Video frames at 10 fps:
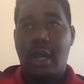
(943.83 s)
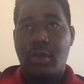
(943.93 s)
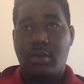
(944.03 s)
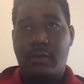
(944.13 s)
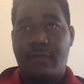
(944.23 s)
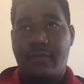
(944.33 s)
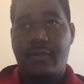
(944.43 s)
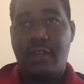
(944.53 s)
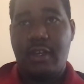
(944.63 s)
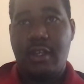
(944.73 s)
out of
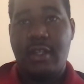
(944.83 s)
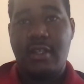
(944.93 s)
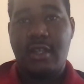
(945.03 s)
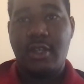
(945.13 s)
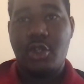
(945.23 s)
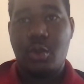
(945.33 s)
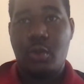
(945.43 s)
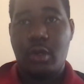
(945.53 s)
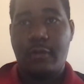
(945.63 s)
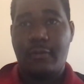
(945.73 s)
fear he decides to
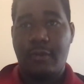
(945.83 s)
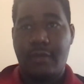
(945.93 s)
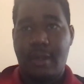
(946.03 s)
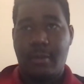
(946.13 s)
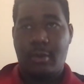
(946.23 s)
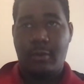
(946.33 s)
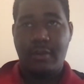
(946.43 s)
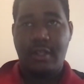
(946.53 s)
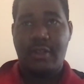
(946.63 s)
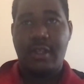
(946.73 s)
work with them, and
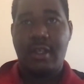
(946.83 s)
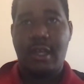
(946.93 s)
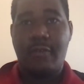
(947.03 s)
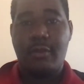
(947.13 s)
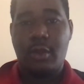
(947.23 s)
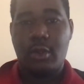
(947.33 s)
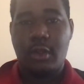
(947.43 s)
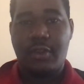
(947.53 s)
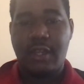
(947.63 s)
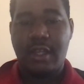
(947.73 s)
obviously think everyone are
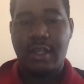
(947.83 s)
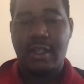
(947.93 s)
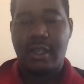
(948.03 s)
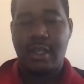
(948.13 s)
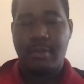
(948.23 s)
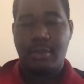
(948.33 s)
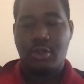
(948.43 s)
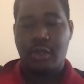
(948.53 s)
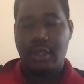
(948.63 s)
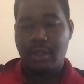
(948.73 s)
not thinking that he
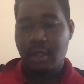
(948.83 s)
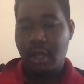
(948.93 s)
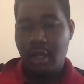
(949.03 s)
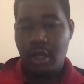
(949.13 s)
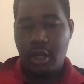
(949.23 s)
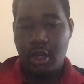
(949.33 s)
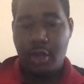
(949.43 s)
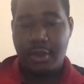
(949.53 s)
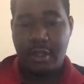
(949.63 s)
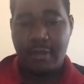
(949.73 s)
betrayed
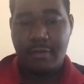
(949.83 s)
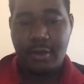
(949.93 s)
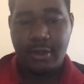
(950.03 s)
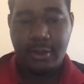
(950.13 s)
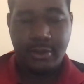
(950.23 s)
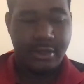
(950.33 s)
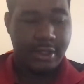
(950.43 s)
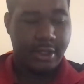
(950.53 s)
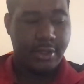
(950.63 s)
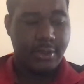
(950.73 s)
Earth and everyone else
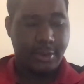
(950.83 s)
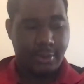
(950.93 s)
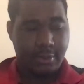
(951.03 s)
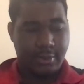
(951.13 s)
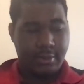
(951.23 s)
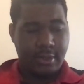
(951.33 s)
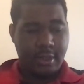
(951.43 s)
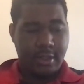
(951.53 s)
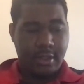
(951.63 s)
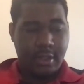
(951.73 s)
there. So,
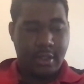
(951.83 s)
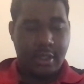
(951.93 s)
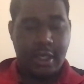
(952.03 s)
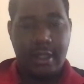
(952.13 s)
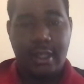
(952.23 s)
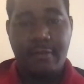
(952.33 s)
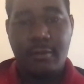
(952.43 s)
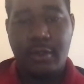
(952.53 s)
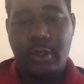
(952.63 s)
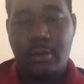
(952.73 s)
and
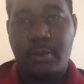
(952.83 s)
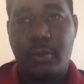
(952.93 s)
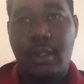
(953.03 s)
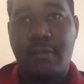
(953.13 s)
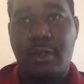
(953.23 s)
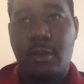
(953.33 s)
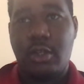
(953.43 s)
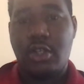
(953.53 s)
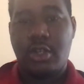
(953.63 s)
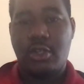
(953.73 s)
even though the
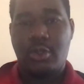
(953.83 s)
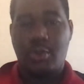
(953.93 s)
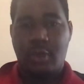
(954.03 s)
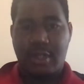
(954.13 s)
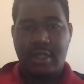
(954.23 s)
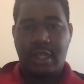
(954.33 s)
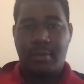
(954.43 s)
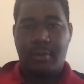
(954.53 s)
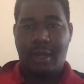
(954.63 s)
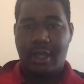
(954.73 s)
chance to escape
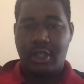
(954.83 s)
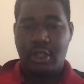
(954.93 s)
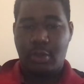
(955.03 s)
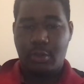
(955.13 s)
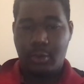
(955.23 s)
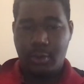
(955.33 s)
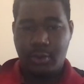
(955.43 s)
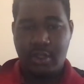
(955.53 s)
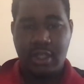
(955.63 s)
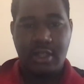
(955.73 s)
actually
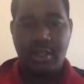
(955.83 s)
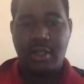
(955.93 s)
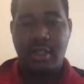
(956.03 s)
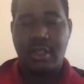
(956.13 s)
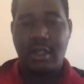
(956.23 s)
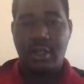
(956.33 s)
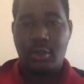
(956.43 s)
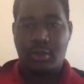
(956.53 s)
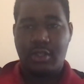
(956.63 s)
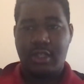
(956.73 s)
arose, he decided
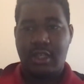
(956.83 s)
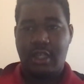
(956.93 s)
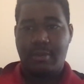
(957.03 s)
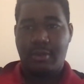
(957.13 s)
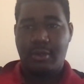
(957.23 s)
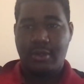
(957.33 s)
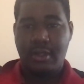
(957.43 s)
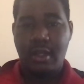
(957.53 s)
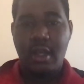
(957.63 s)
not to take it because